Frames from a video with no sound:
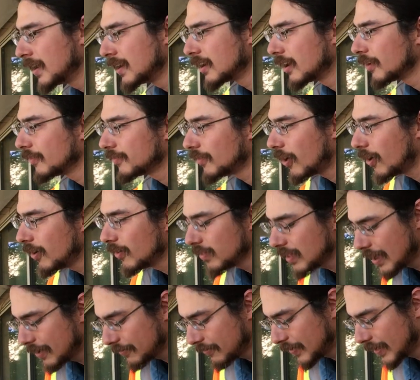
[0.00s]
Now, if all
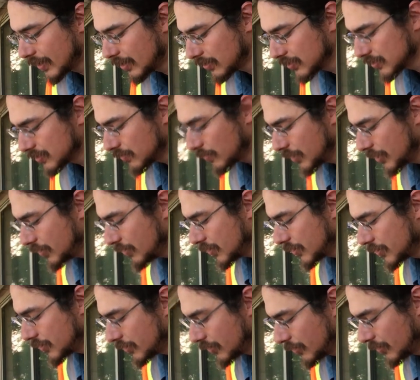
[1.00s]
that fails, what
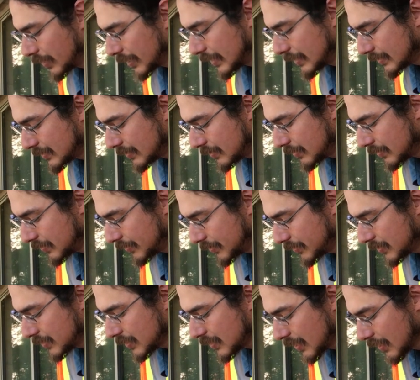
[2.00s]
you can do is
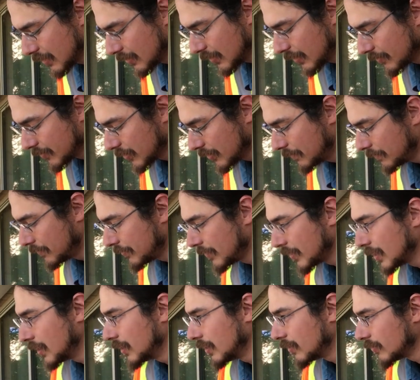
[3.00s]
use the tire lever.
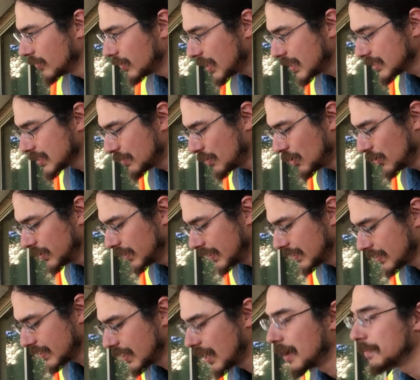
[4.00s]
Realize I'm holding
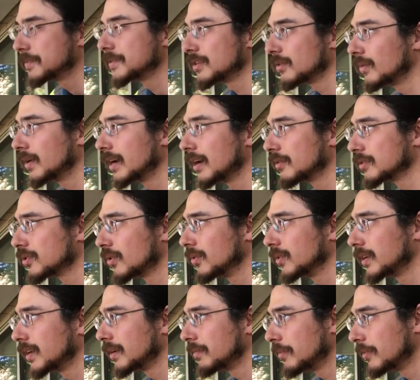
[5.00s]
it the opposite way I was
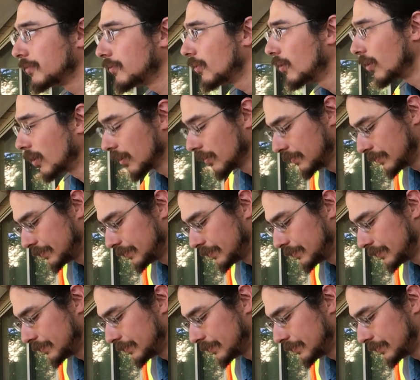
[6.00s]
holding it before.